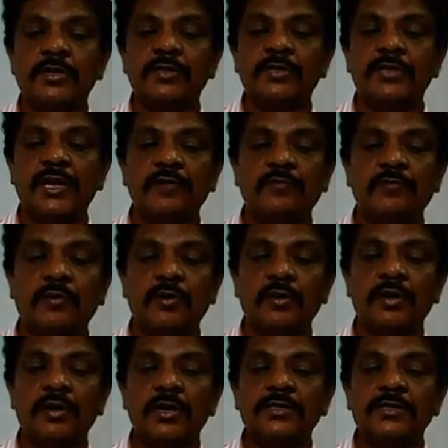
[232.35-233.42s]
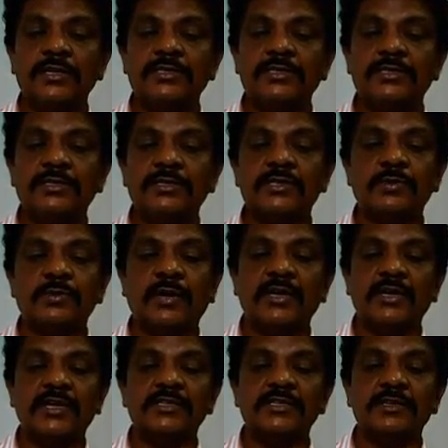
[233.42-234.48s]
Therefore, this
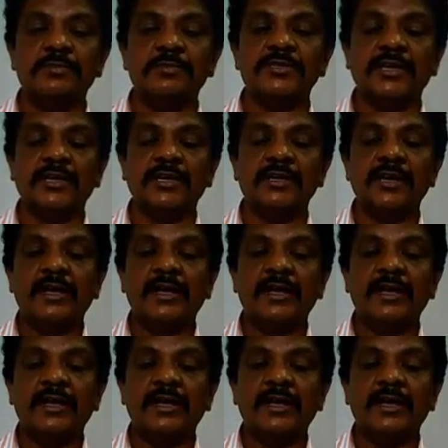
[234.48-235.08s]
spontaneous emission